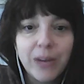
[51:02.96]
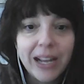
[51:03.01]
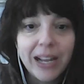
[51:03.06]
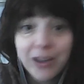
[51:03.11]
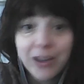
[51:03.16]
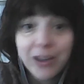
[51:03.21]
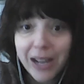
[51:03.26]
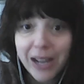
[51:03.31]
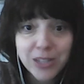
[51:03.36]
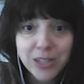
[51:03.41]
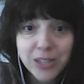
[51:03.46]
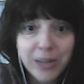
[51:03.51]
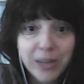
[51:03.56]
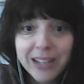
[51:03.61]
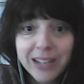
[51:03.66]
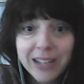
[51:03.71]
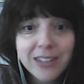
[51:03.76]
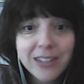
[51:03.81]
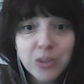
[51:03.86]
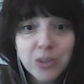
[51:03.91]
when I
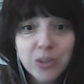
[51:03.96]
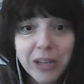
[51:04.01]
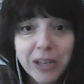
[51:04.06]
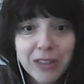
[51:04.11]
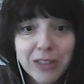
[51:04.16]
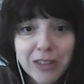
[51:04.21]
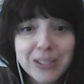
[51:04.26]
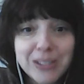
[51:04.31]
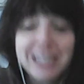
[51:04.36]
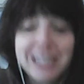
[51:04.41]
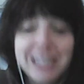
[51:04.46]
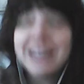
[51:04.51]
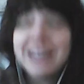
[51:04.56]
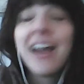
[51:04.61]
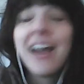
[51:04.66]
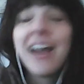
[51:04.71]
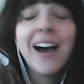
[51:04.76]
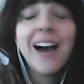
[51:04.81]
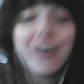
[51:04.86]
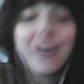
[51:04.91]
graduated in 2013.
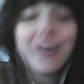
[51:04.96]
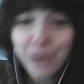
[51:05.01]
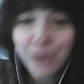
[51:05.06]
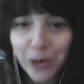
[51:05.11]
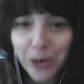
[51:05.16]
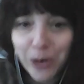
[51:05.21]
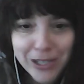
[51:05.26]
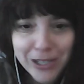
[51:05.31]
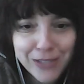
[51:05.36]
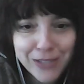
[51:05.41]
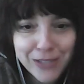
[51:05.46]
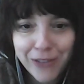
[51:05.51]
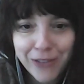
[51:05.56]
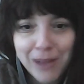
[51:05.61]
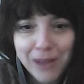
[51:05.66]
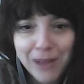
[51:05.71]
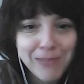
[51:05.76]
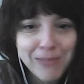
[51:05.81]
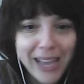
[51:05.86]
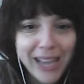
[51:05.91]
Of course,
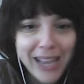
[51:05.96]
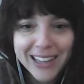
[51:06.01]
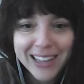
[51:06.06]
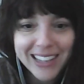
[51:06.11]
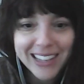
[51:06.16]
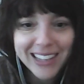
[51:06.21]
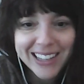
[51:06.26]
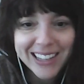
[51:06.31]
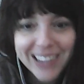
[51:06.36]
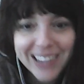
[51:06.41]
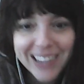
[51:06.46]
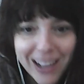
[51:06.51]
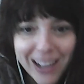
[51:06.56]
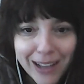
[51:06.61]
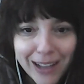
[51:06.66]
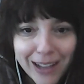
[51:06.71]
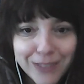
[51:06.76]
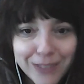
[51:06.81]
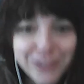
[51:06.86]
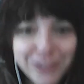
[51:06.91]
fall madly in
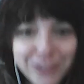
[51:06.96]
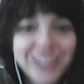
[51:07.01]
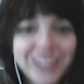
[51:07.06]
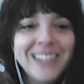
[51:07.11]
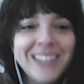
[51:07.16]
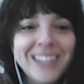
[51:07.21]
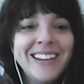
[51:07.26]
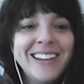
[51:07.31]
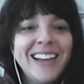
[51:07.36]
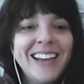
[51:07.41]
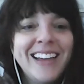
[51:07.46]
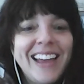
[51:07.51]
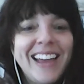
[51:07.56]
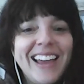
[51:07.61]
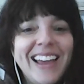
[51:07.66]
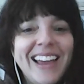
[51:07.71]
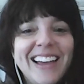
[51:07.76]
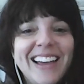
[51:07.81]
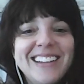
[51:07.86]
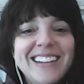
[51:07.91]
love
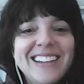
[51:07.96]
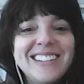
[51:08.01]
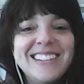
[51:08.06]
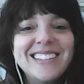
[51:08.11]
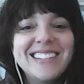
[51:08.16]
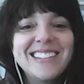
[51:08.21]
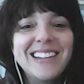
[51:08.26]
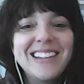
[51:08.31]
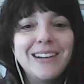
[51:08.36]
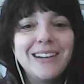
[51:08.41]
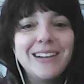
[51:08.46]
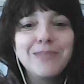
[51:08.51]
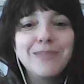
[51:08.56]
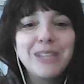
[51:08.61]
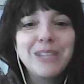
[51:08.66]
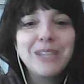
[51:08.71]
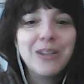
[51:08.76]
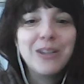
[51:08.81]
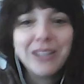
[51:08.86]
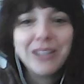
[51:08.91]
and,
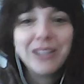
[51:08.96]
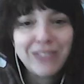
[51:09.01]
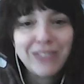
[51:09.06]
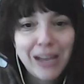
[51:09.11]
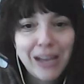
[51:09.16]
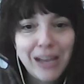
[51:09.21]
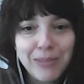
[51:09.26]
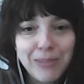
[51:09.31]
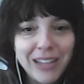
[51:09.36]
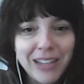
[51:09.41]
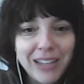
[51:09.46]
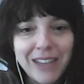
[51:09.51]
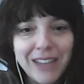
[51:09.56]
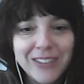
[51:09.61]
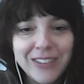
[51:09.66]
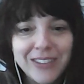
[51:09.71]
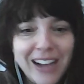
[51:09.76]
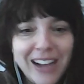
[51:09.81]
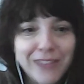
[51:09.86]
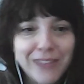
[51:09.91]
live happily
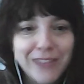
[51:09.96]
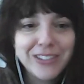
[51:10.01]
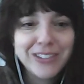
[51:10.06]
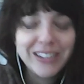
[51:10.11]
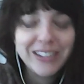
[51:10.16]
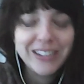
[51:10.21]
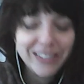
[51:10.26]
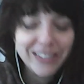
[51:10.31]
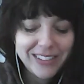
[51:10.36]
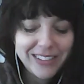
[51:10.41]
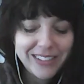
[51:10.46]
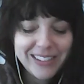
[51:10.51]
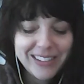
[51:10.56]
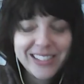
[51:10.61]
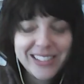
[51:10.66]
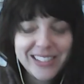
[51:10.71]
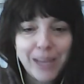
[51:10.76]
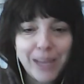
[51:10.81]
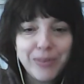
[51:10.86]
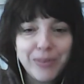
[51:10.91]
ever after
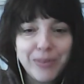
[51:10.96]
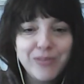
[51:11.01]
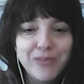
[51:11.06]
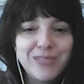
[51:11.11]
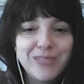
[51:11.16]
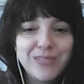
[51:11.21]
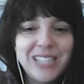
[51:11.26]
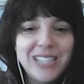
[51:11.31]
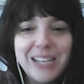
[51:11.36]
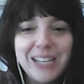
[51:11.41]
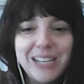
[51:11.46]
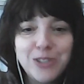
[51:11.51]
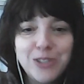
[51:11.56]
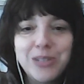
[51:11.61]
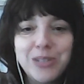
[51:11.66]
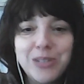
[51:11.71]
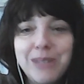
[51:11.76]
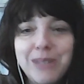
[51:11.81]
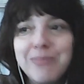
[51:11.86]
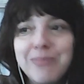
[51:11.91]
type of
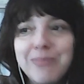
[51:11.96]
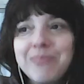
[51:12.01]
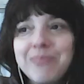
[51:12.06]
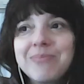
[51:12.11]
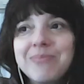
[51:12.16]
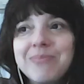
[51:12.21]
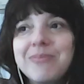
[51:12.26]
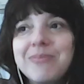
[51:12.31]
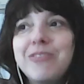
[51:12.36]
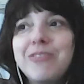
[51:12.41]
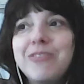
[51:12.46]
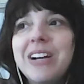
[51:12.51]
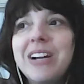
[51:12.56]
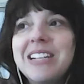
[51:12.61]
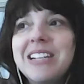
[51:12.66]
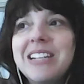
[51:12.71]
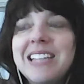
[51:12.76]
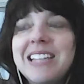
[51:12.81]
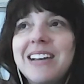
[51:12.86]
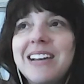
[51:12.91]
daydream,
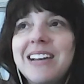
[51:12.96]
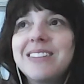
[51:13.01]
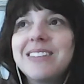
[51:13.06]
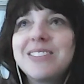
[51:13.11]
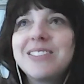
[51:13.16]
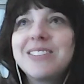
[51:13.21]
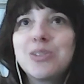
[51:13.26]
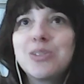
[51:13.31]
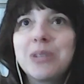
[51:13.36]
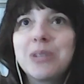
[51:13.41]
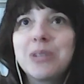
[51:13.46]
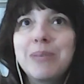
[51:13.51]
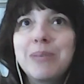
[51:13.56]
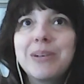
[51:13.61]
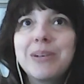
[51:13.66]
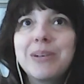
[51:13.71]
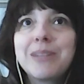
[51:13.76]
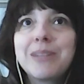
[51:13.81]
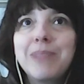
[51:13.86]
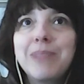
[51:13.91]
fairy tale,
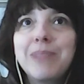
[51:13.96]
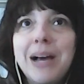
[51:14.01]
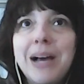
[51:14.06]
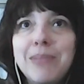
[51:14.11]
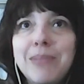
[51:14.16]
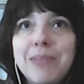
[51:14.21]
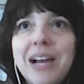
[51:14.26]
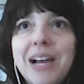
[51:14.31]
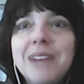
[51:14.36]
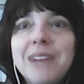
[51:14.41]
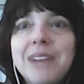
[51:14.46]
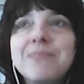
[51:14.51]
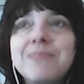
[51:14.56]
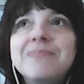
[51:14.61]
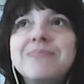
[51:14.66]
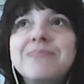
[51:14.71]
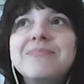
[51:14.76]
storybook, blah, blah.